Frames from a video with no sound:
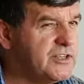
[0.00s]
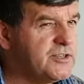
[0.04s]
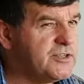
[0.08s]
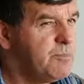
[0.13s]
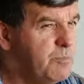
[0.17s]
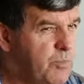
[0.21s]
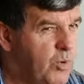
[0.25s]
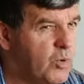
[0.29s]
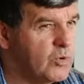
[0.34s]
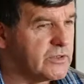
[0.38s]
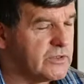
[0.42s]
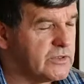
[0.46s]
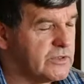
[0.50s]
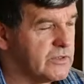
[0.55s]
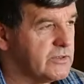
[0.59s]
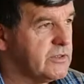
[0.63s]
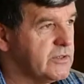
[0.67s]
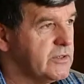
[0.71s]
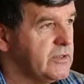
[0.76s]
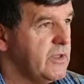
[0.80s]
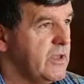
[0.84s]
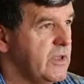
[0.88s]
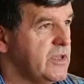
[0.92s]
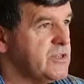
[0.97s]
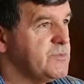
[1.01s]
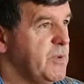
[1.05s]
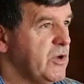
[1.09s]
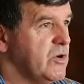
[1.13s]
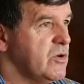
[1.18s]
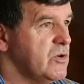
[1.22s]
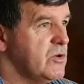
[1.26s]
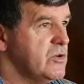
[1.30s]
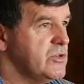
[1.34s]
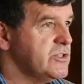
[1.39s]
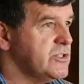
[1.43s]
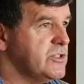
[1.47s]
important is
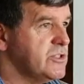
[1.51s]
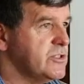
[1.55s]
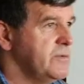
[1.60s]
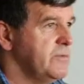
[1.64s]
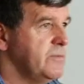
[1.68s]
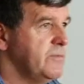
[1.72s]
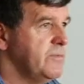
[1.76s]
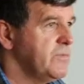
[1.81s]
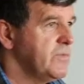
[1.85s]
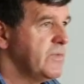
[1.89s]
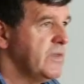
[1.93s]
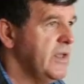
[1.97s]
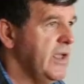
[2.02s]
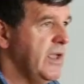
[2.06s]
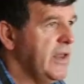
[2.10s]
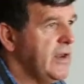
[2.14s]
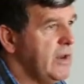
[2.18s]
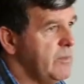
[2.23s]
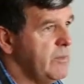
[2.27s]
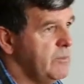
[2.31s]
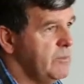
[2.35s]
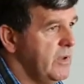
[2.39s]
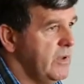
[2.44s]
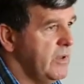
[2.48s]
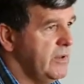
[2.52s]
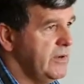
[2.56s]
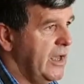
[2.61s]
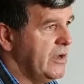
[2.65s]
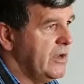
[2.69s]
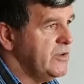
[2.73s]
because, and I'm now